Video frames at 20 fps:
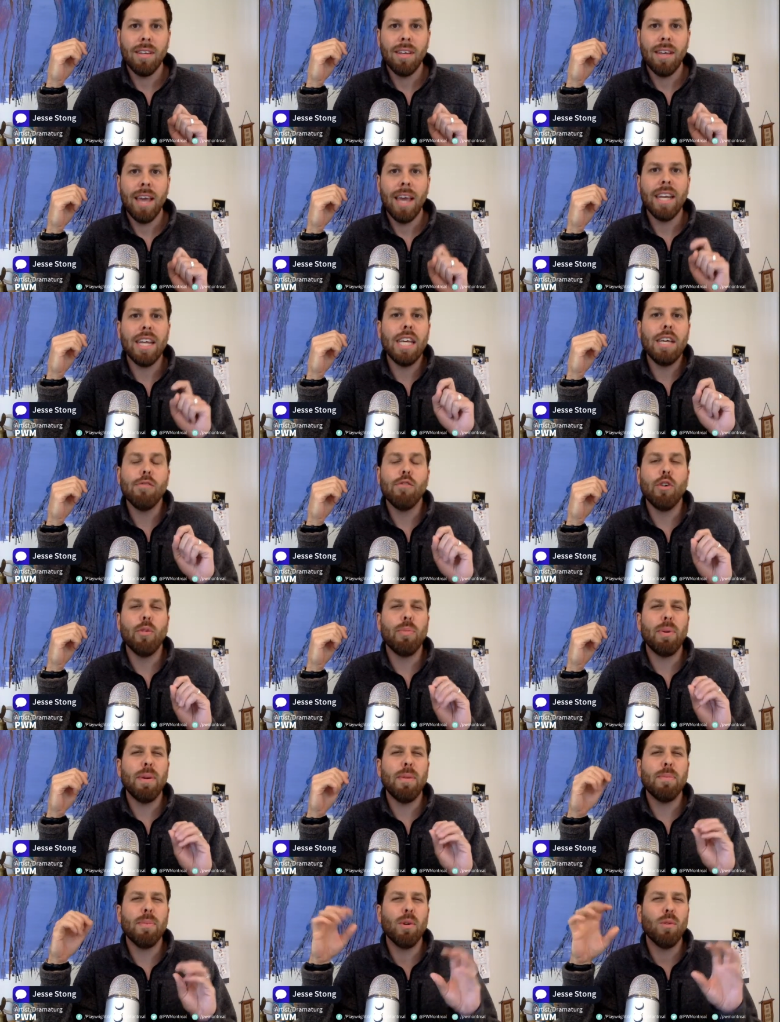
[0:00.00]
And evil
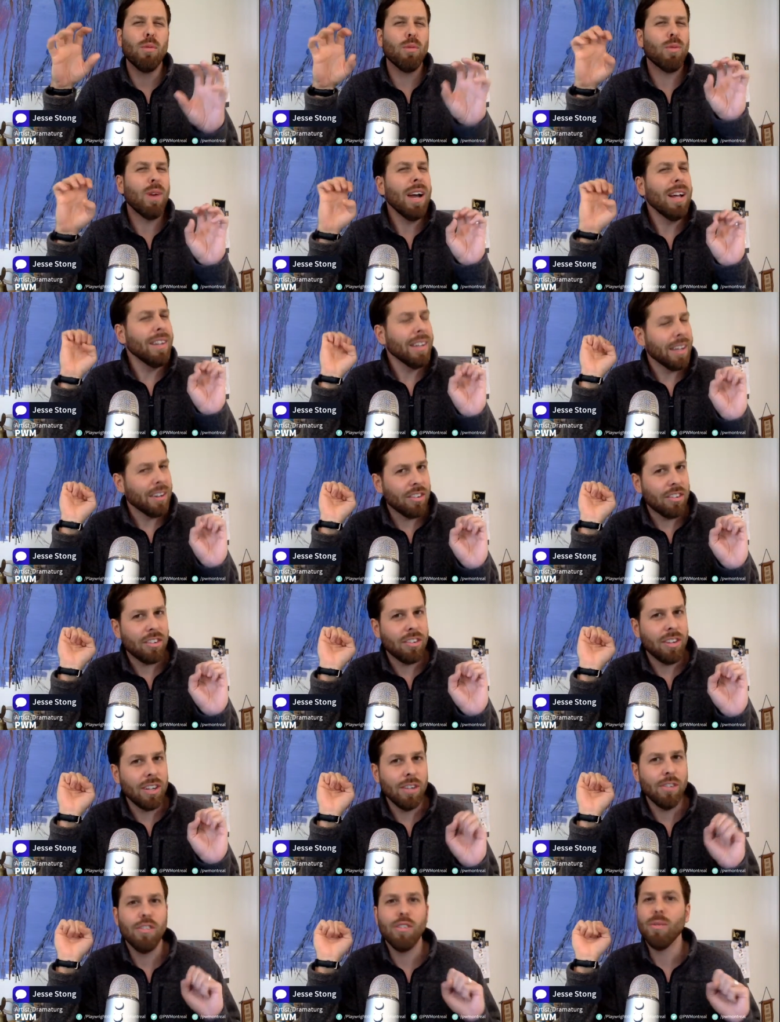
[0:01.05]
people relish
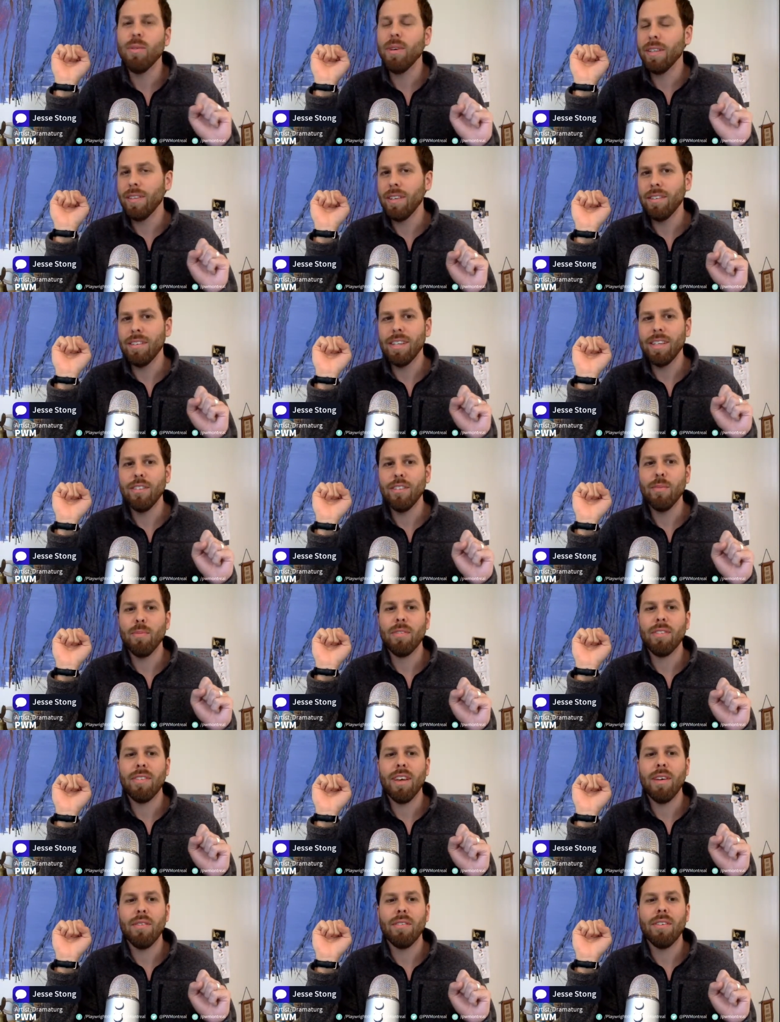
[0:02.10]
in doing the deed
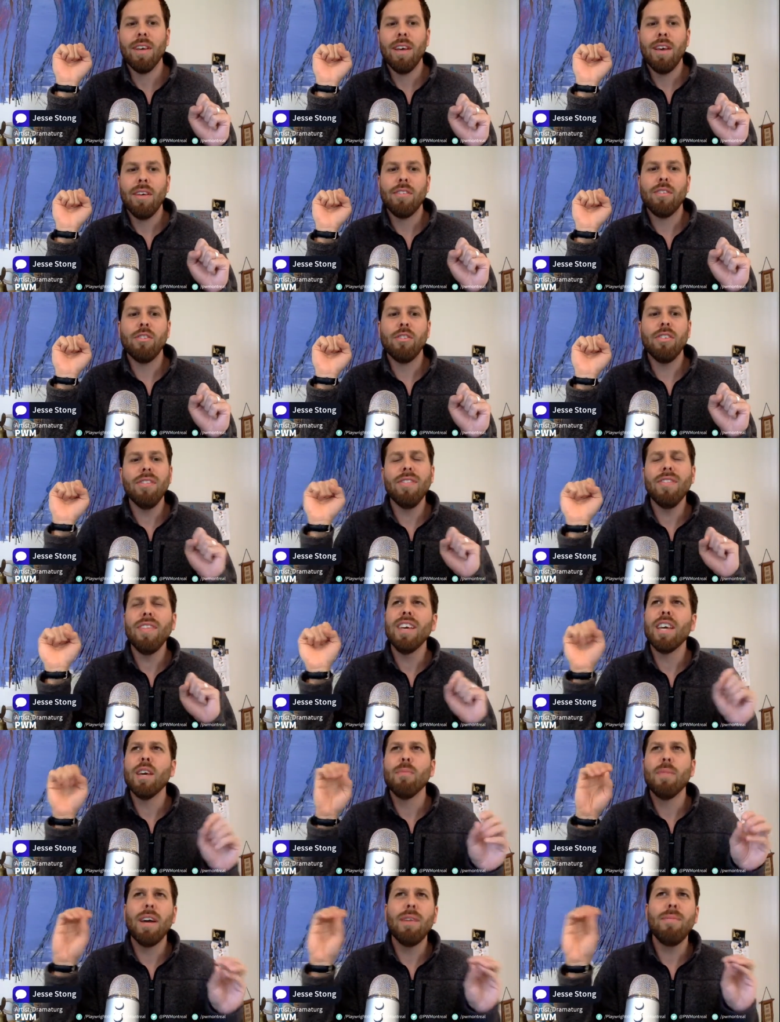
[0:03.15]
themselves. So just think,
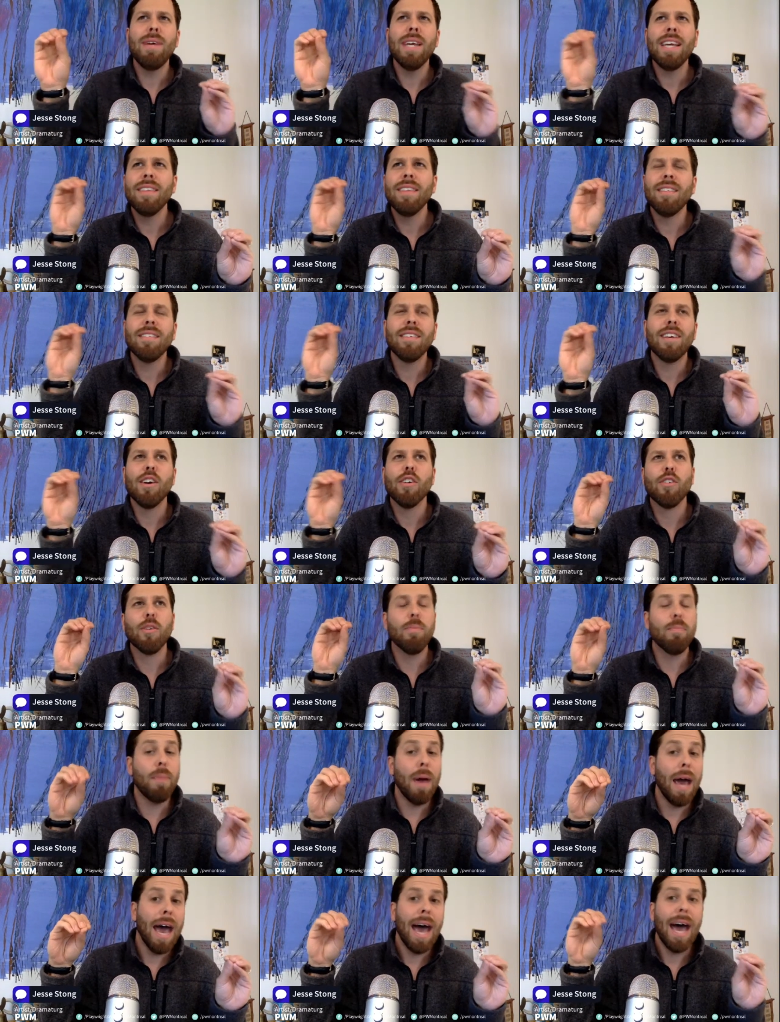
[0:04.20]
am I making this character
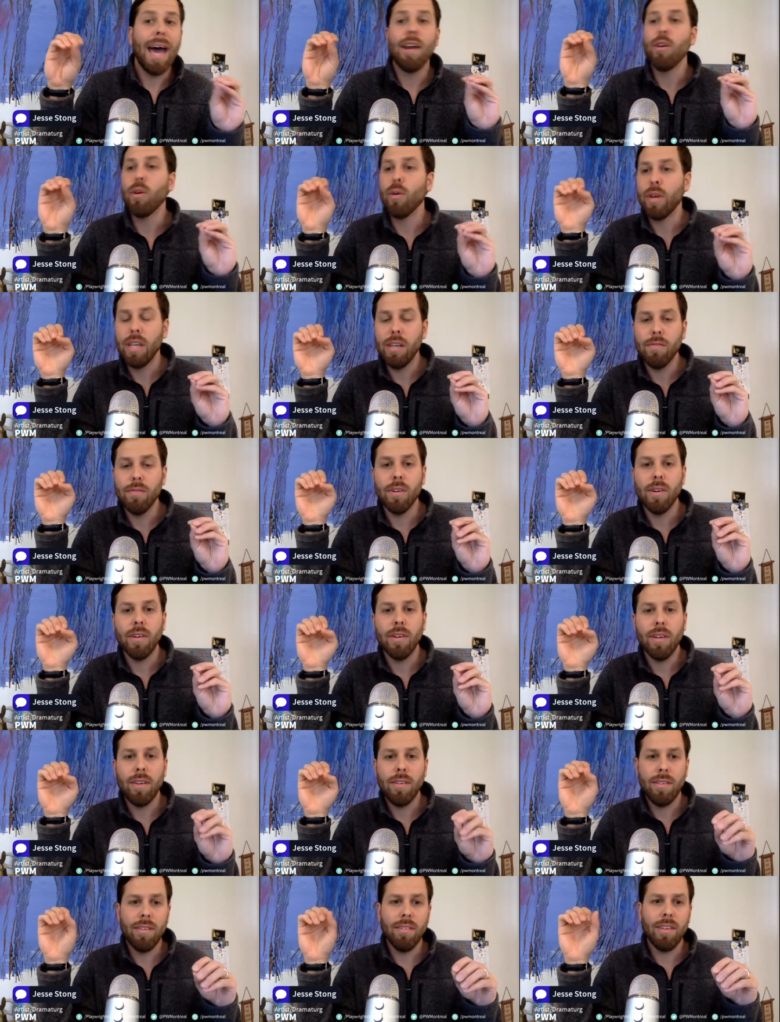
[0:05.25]
bad or evil?
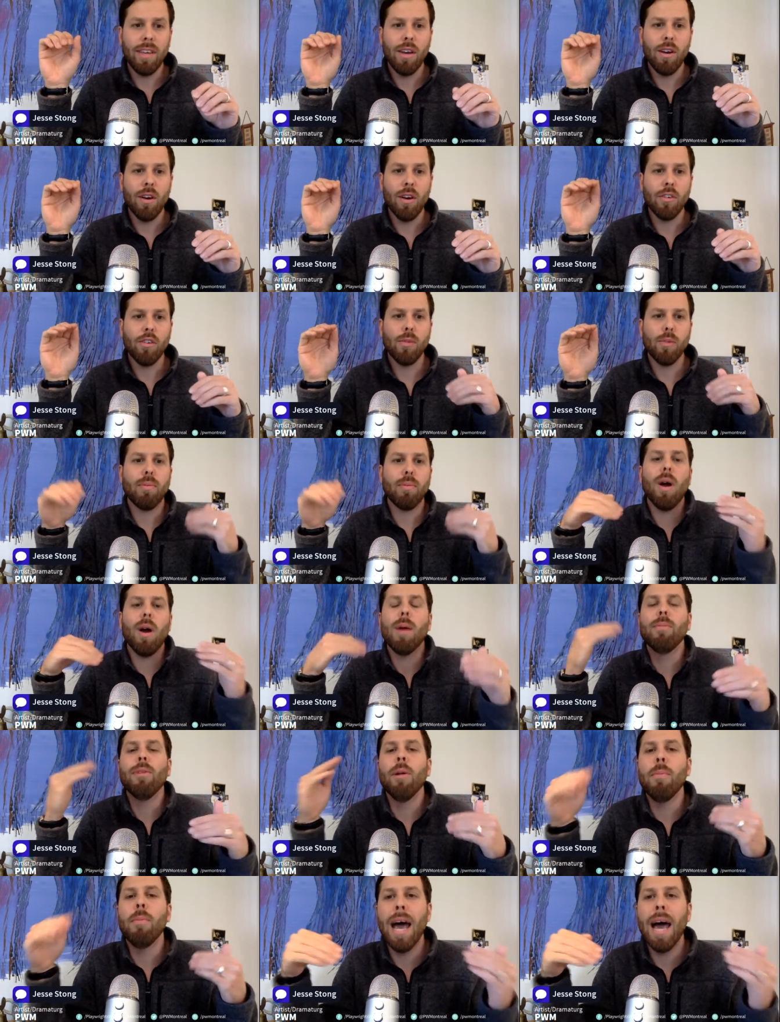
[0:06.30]
Is this character
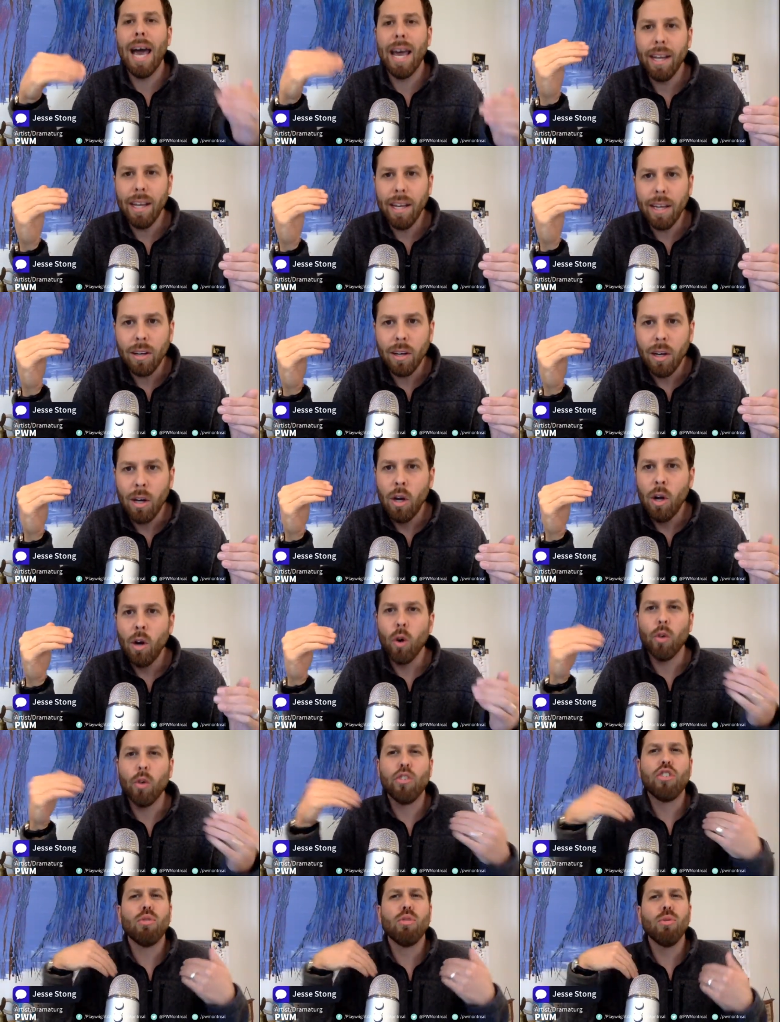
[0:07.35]
problematic or
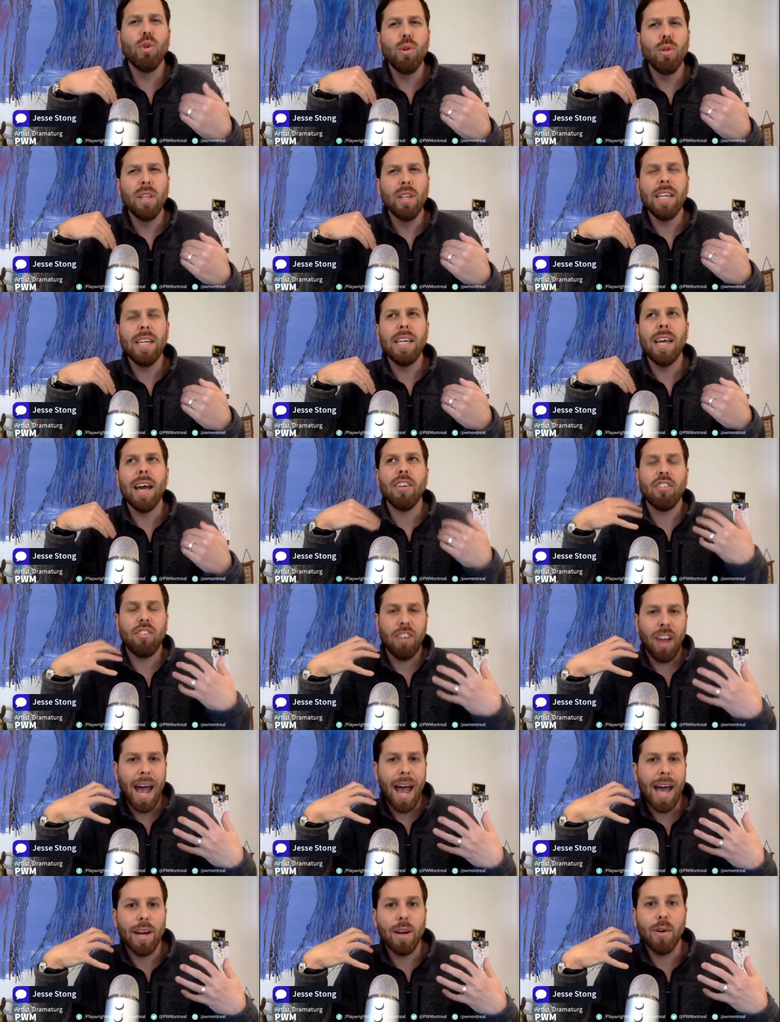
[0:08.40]
truly a
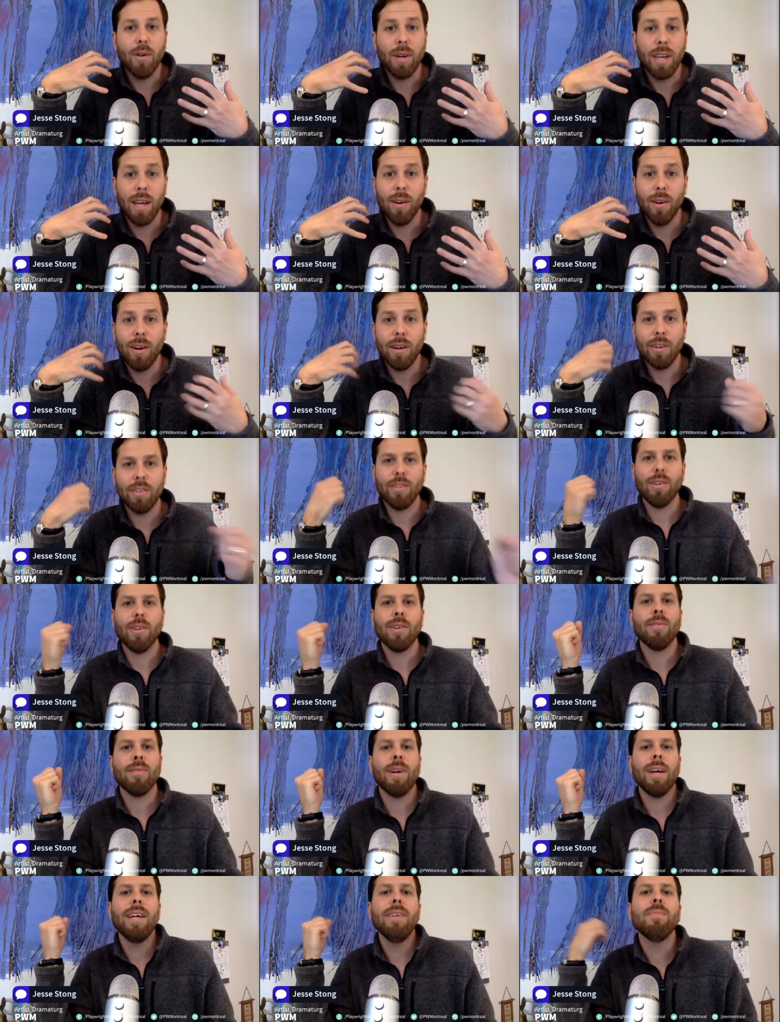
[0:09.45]
shadow character,
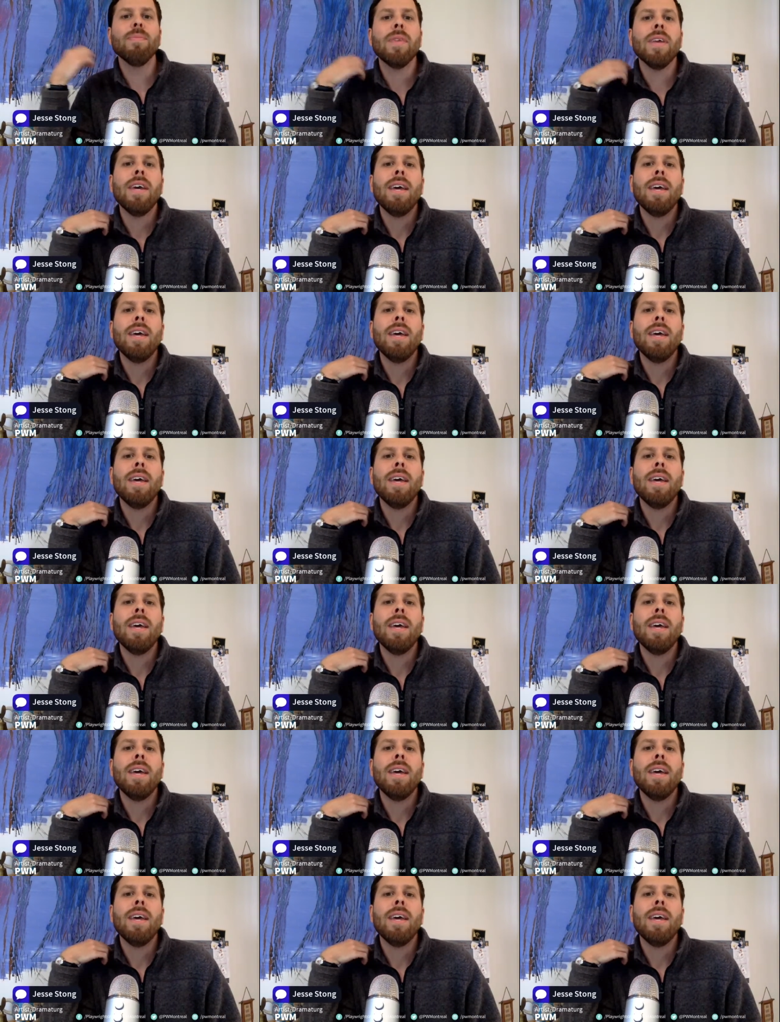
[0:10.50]
right?